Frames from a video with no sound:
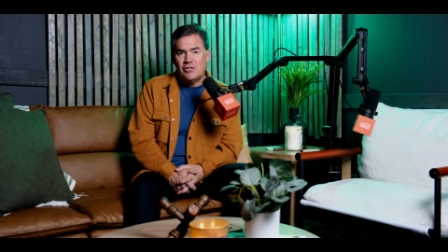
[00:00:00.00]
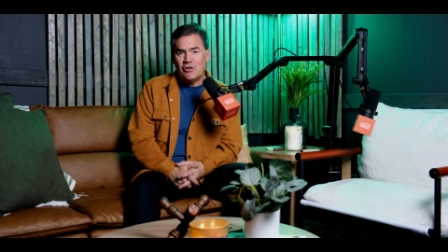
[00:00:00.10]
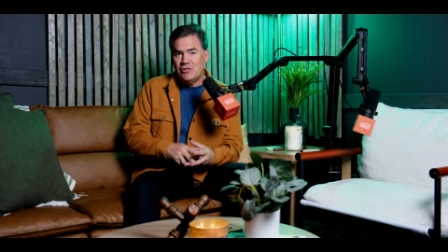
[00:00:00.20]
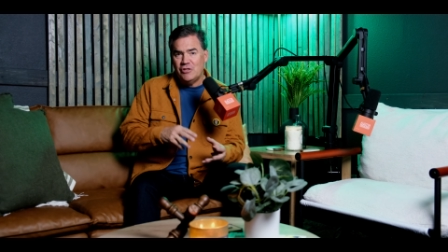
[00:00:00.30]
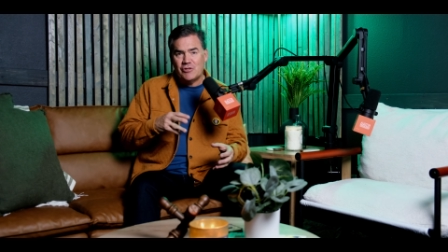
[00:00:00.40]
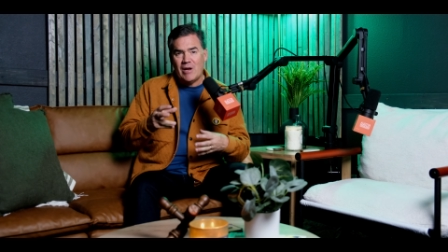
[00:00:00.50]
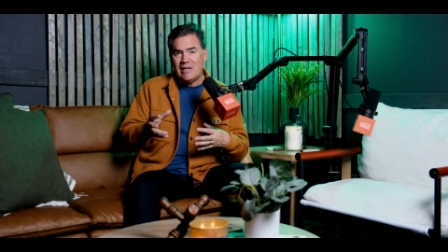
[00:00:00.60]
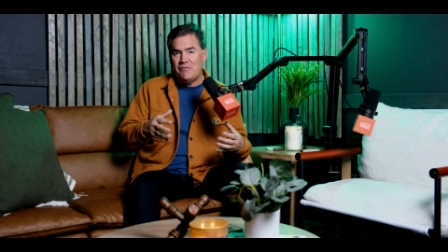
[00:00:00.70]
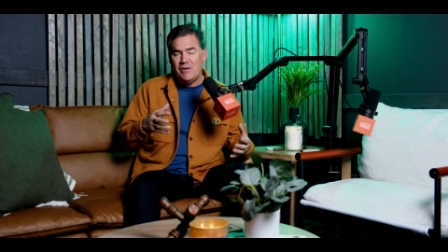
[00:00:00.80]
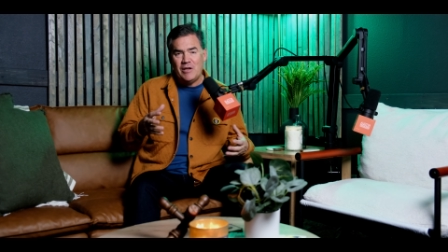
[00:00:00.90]
Churches tried
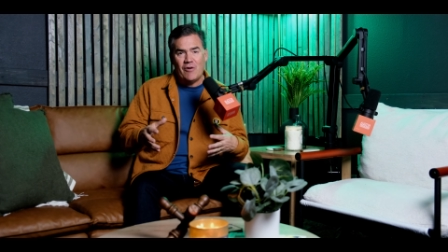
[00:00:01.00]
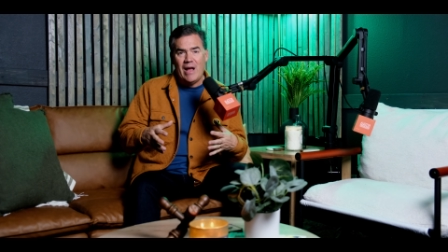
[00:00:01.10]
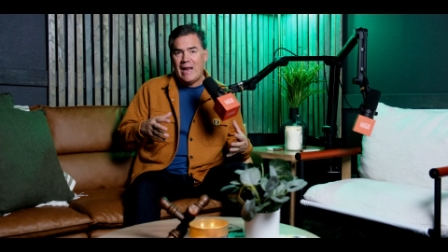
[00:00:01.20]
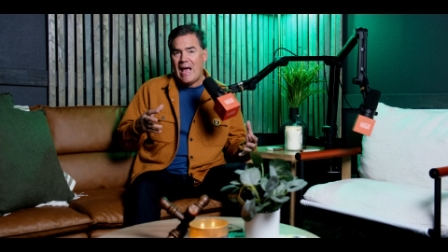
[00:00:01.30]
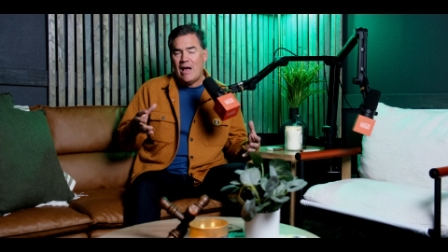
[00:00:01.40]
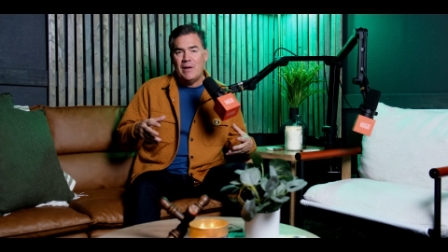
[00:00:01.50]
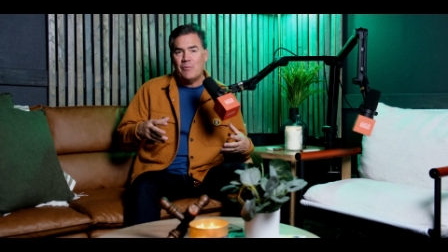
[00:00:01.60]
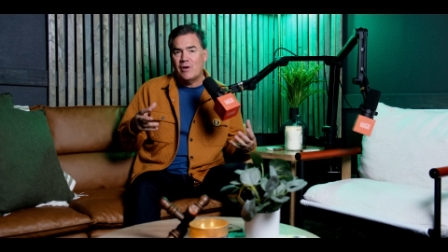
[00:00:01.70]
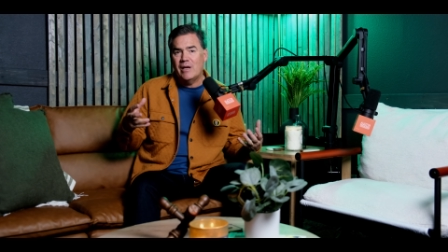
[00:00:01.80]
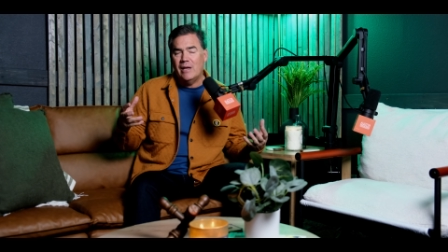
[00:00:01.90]
to figure out how they
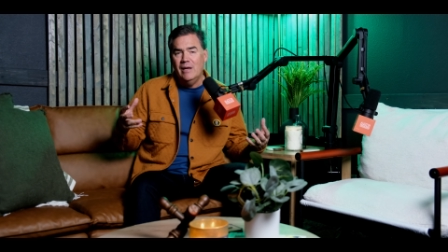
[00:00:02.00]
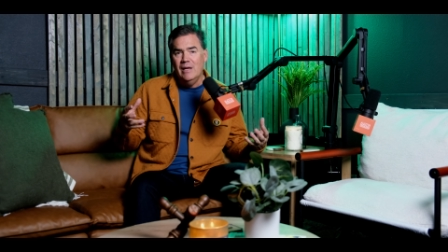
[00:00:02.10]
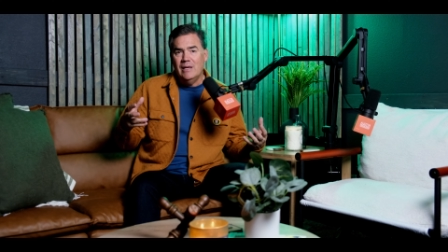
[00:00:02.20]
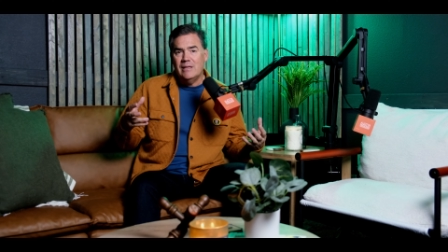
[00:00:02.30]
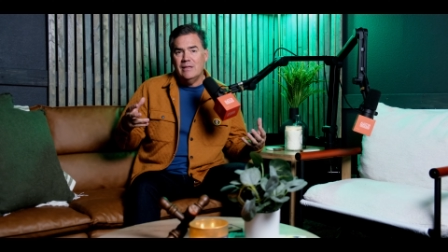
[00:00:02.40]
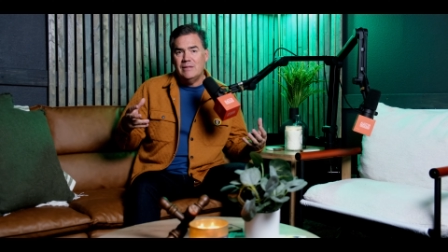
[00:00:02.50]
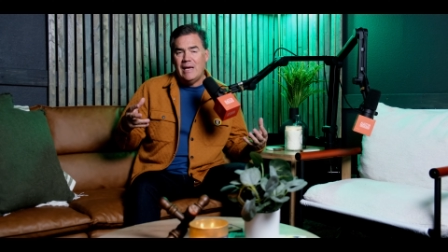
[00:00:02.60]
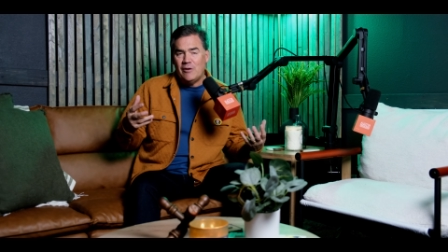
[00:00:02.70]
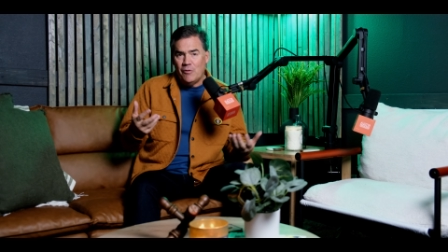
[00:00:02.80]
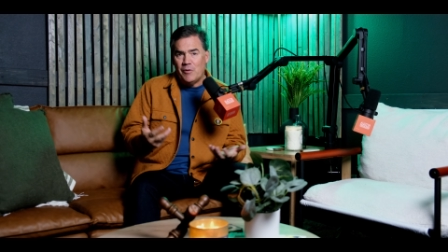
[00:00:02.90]
were going to
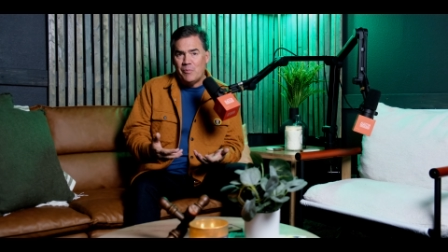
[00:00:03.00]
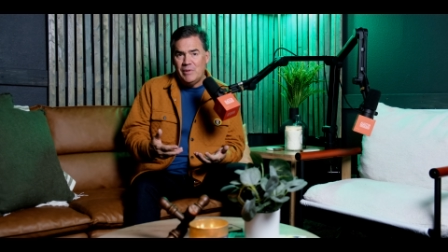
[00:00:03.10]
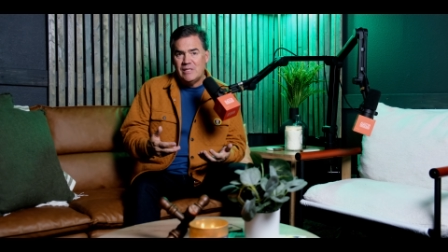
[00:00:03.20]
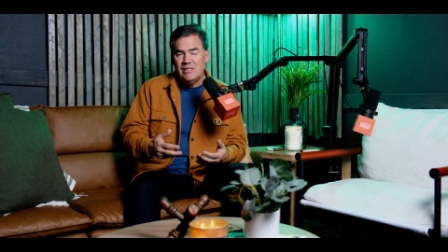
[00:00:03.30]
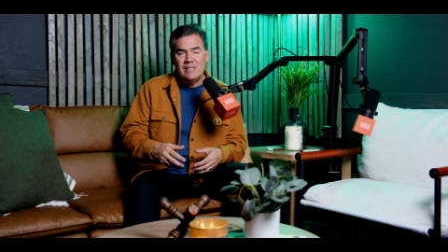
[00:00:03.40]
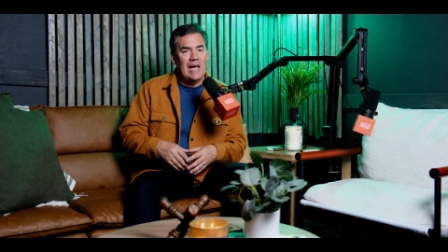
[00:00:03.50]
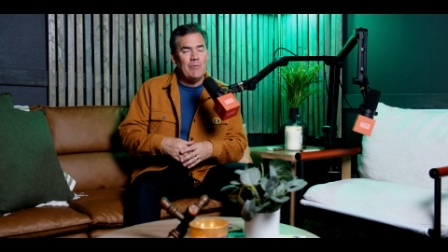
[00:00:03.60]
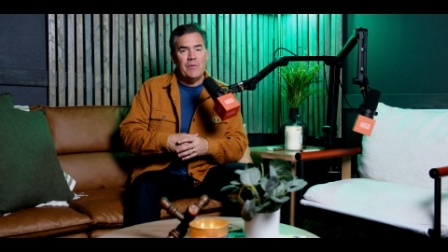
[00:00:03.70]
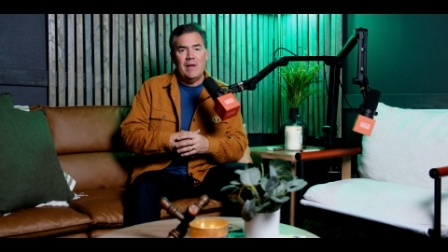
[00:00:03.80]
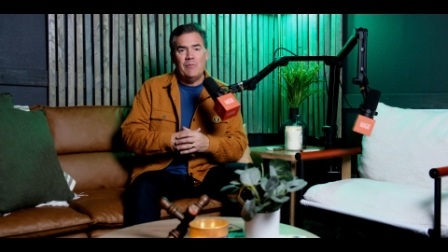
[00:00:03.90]
handle their business, how
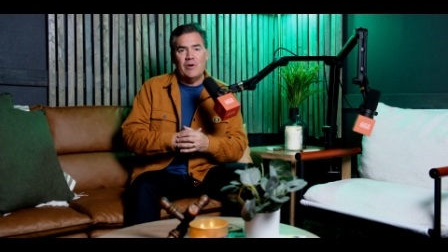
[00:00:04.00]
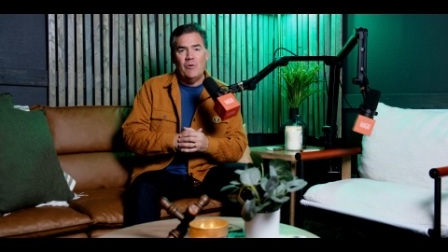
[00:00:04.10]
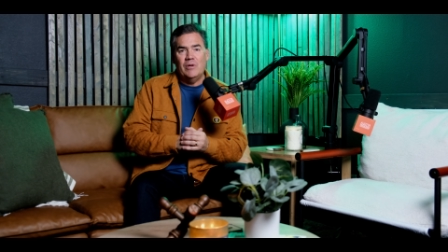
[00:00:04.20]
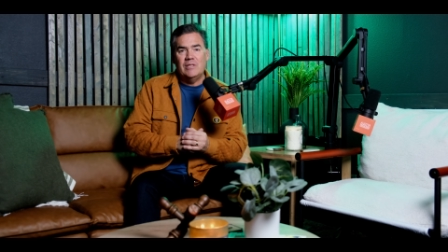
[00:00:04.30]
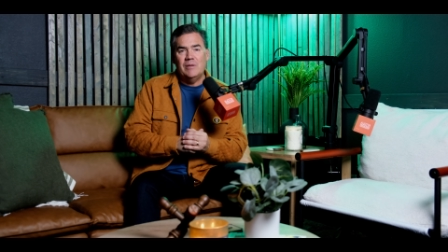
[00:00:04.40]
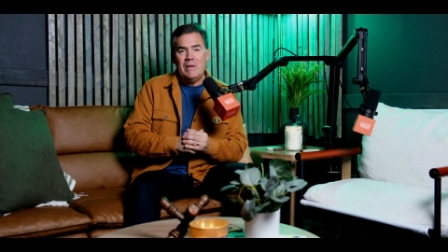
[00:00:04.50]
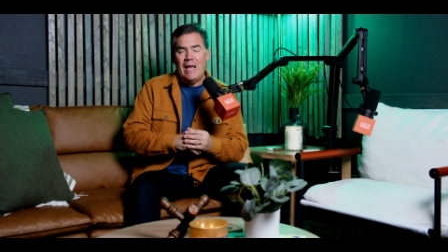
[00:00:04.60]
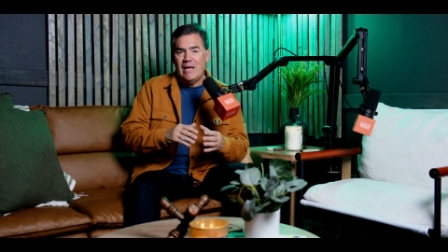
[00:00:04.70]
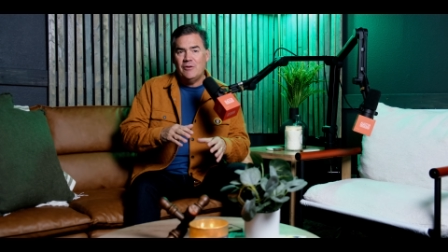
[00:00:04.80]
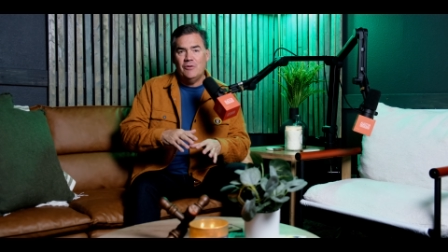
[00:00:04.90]
were they were going to be
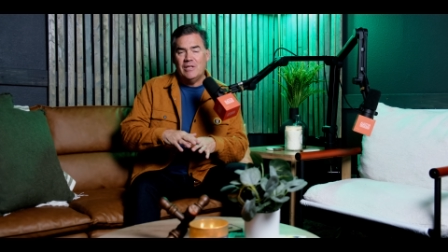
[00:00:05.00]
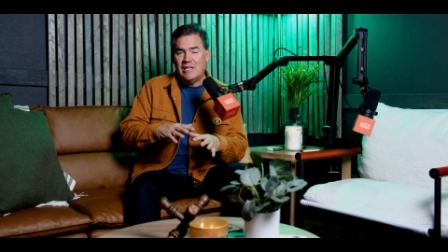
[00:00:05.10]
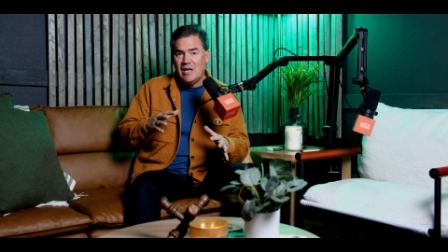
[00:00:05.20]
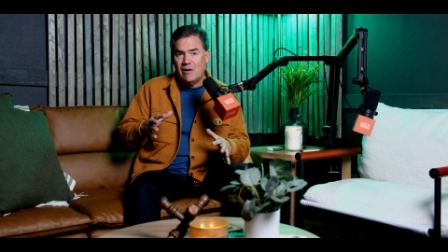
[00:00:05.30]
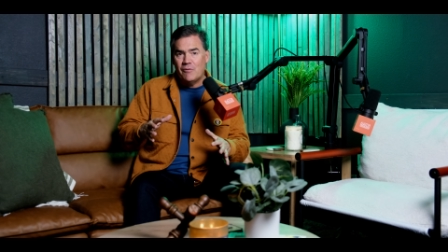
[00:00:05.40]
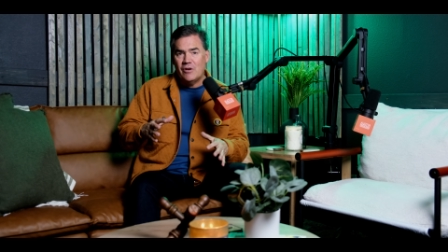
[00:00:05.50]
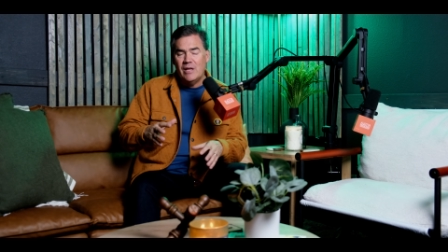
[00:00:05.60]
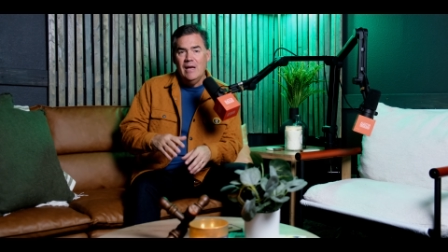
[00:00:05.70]
handled and governed,